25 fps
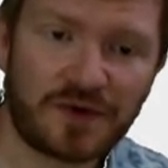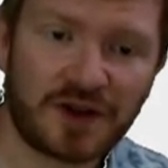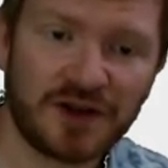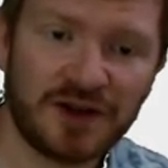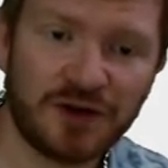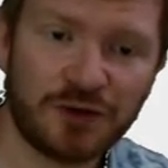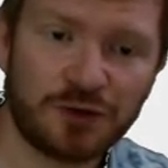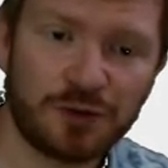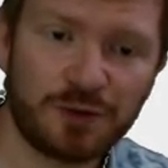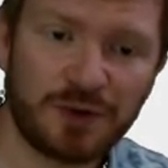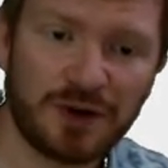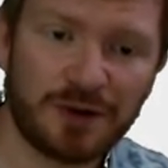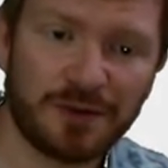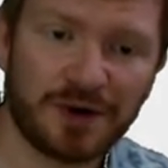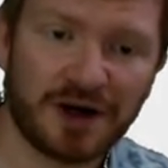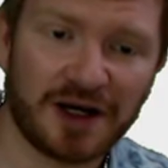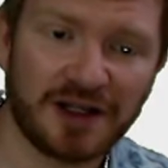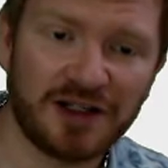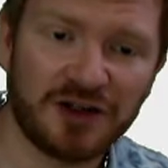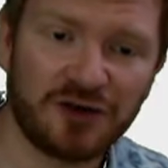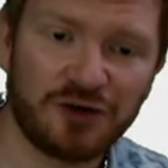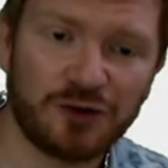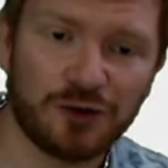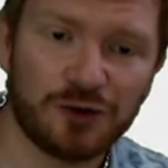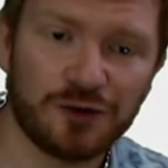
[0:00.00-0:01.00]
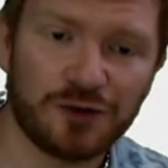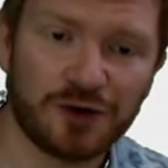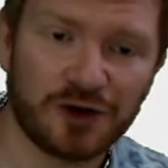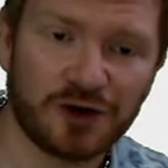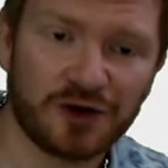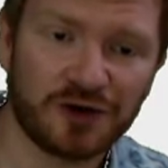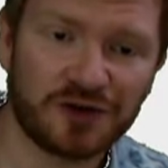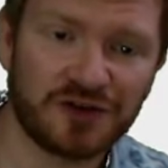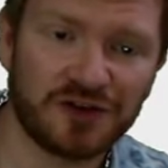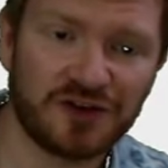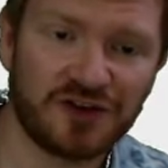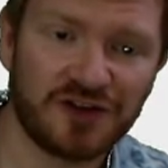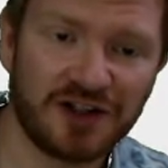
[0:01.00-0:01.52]
this would be my initial
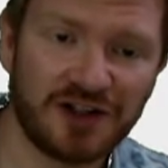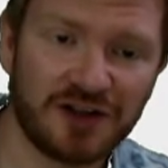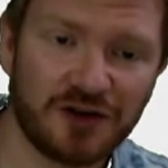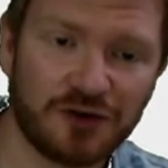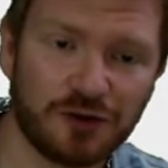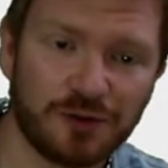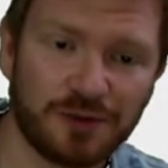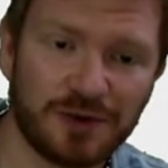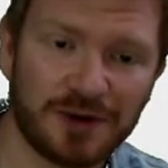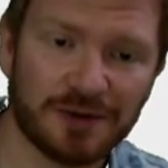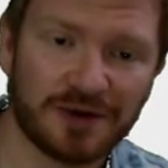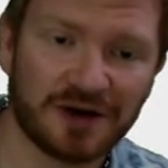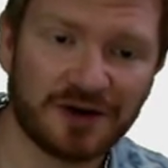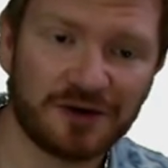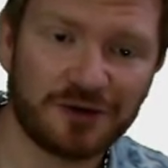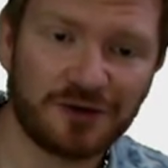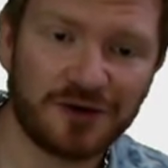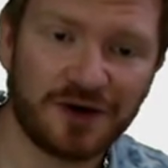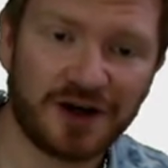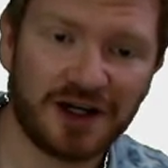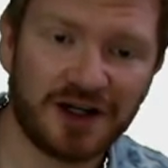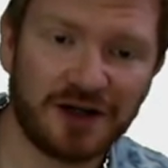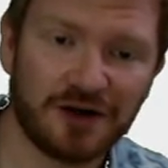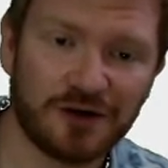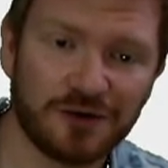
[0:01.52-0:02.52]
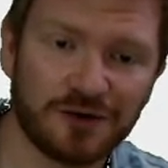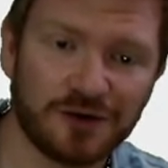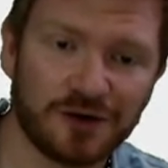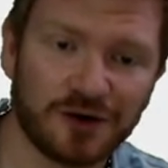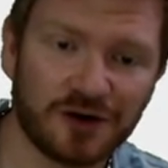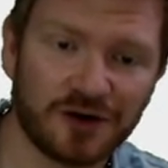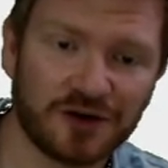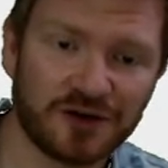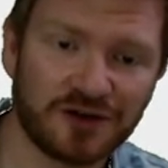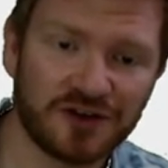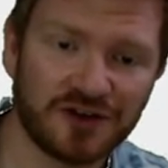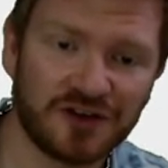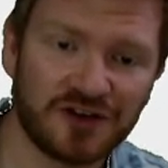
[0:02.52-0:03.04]
velocity, this would be my final
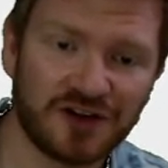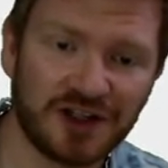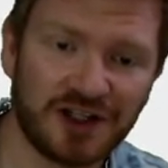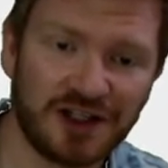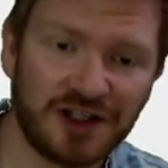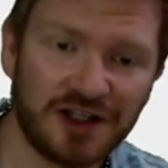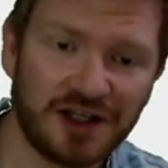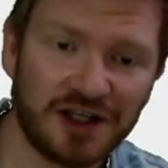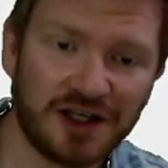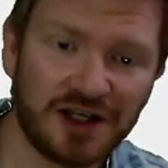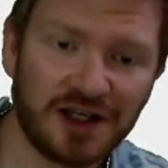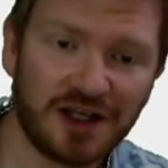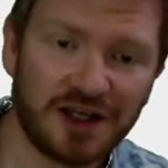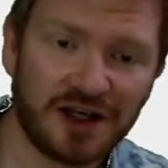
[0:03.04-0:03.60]
velocity.